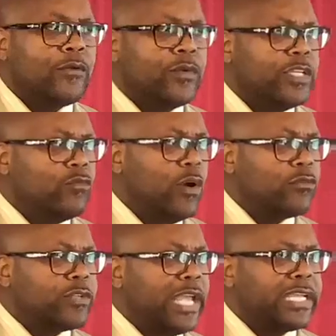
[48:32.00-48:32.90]
when you
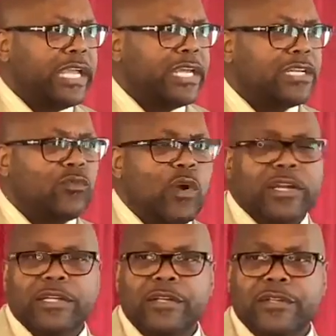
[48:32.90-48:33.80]
won't take care of the
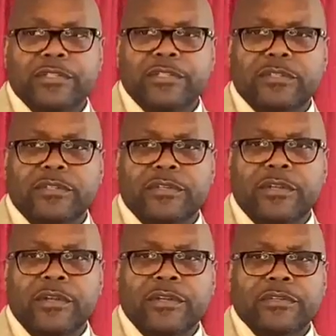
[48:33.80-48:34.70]
one
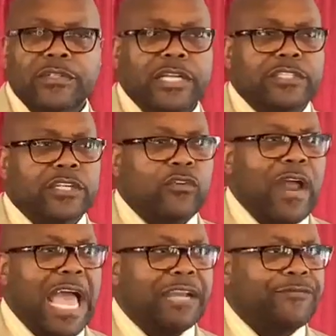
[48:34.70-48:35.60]
that you
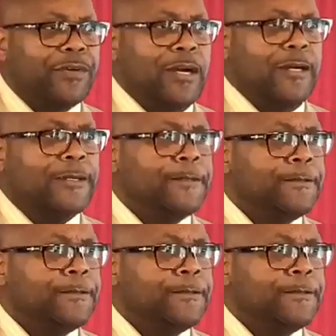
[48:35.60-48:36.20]
cried for?